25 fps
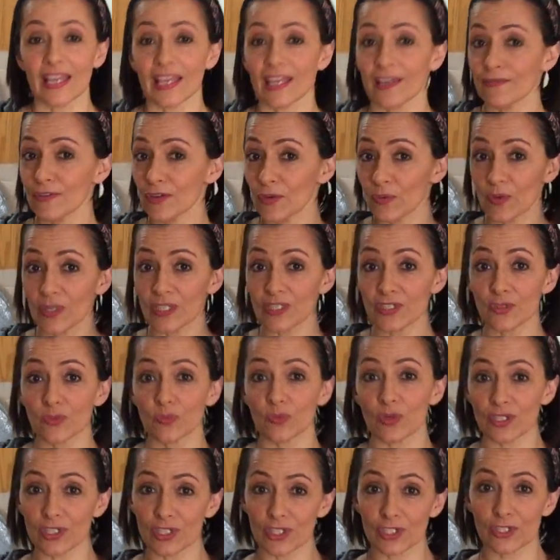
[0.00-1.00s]
If you want to
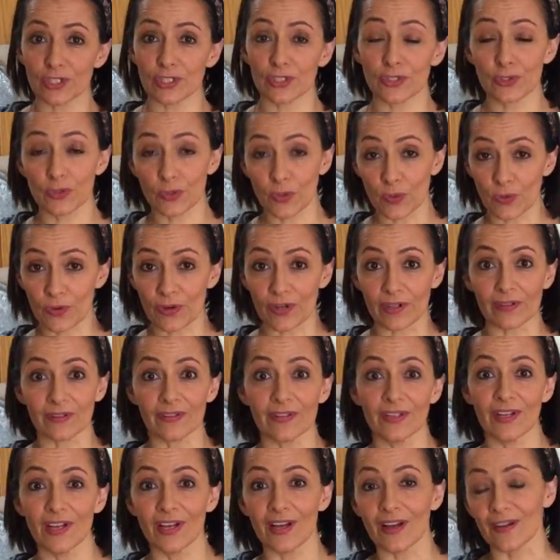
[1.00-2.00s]
watch a tutorial
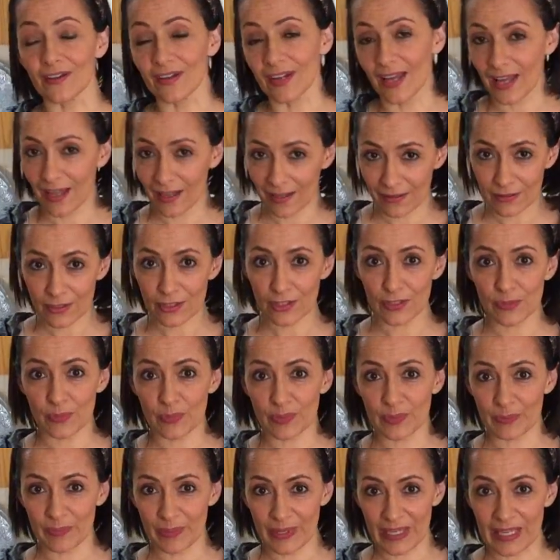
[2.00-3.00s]
on how to
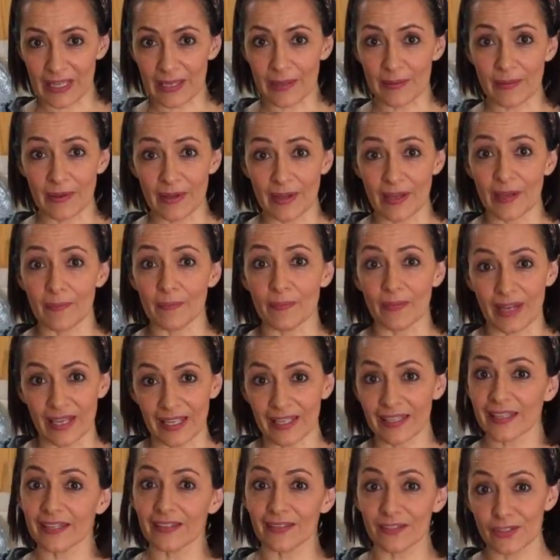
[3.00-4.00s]
prepare my
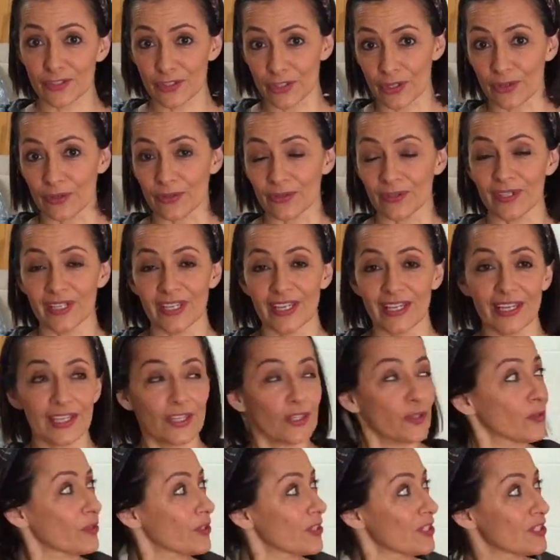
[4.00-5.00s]
calzone,
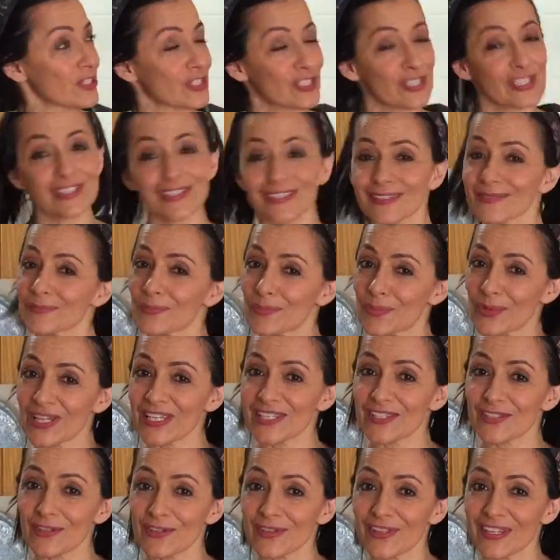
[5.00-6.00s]
you can just
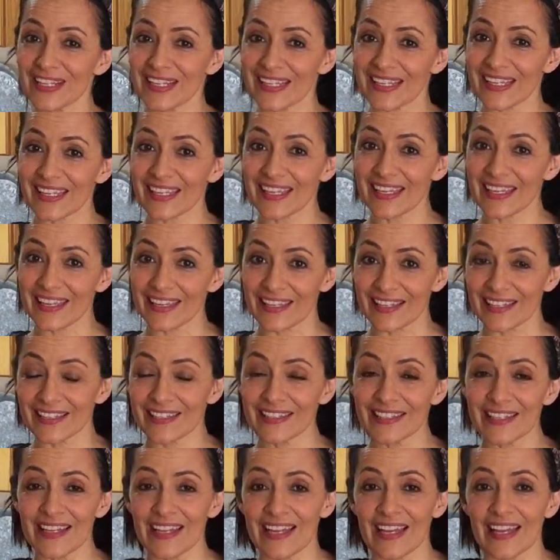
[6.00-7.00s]
press on the link here
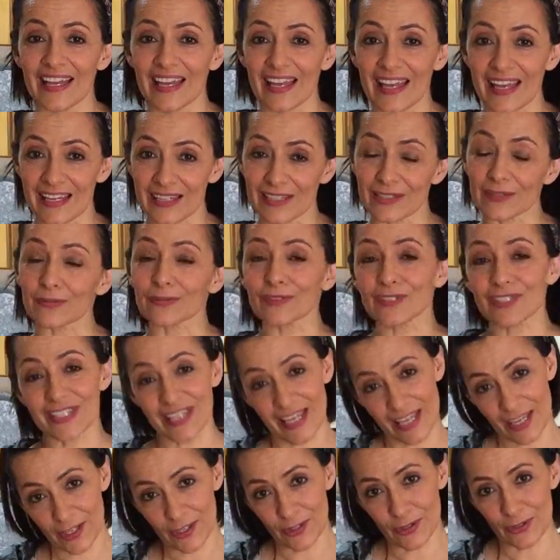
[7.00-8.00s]
and it will
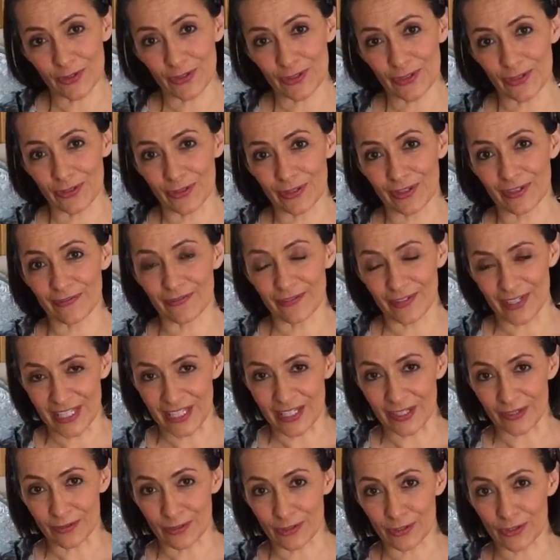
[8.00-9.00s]
take you to the
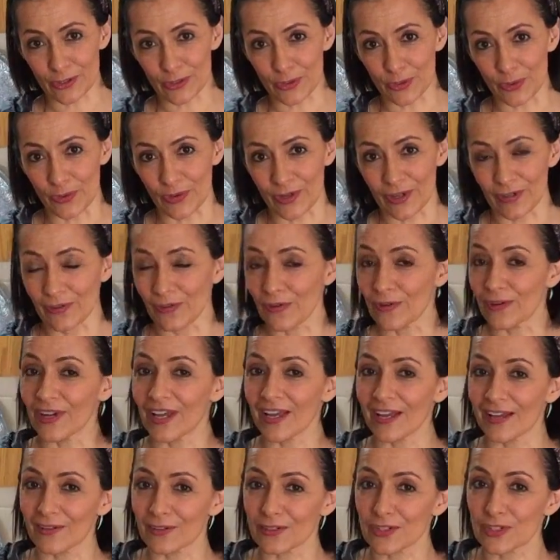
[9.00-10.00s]
video tutorial on
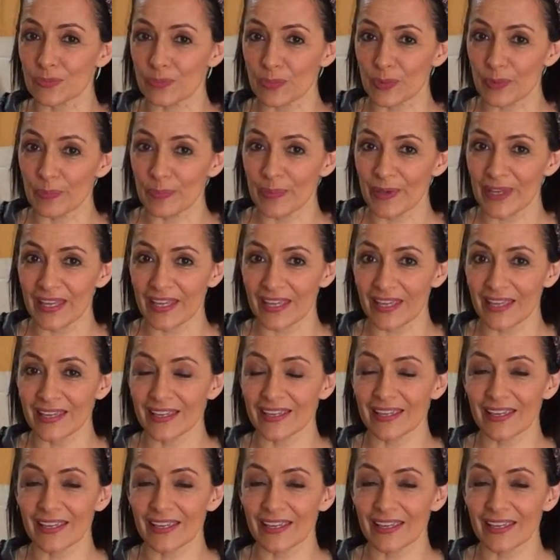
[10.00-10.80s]
how to prepare